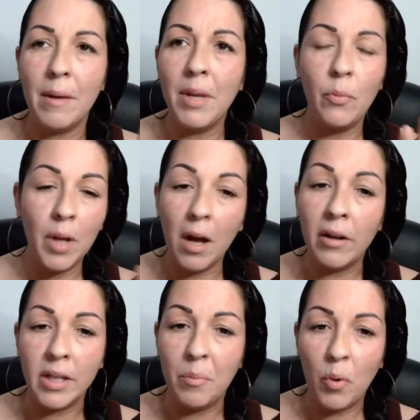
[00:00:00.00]
I mean, we
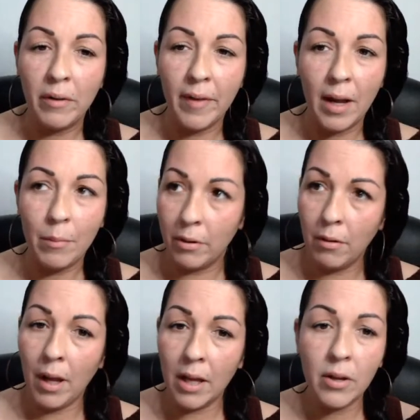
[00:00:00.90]
all need more fiber.
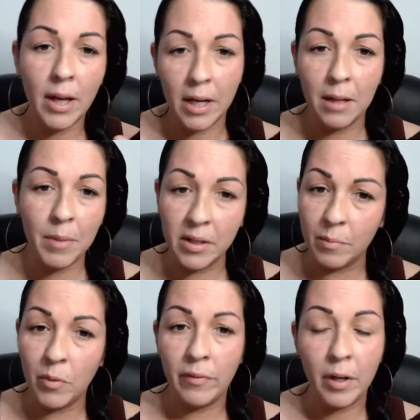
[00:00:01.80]
Okay. You got to keep
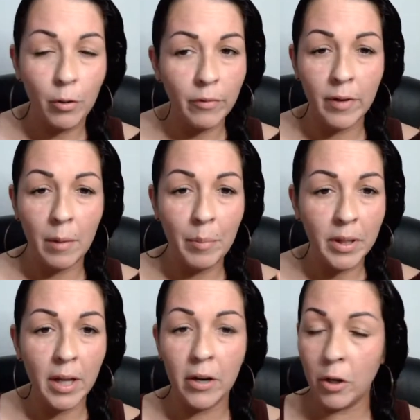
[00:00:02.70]
things moving and grooving up
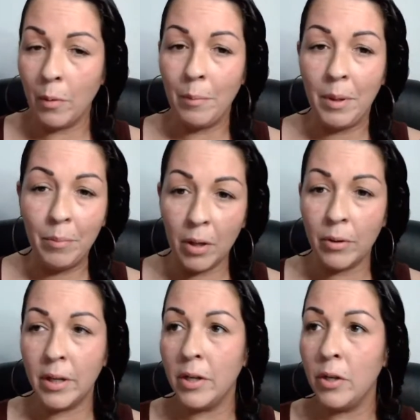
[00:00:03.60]
in there. You don't want to be
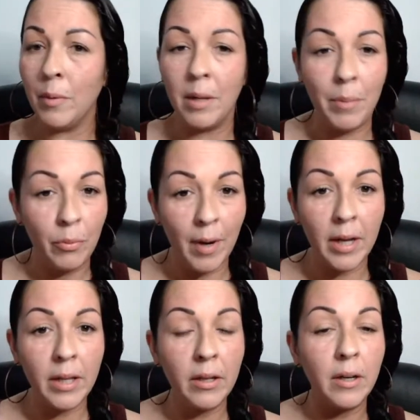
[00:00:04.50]
bloated. You want to be
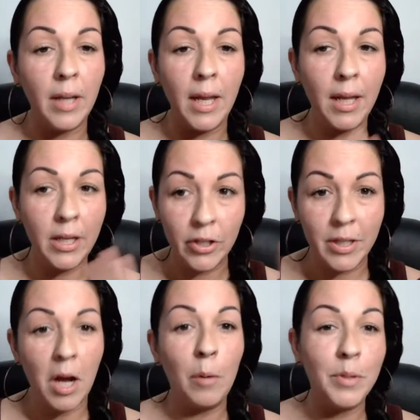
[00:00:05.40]
regular. Like, it
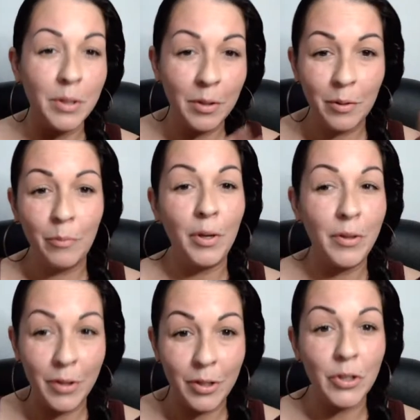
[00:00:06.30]
just helps
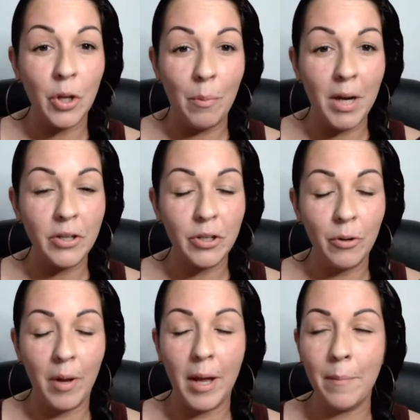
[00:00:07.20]
with so much.
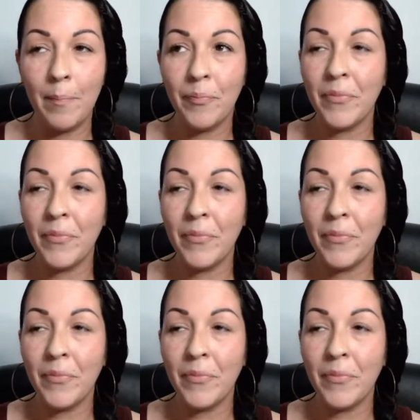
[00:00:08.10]
Okay.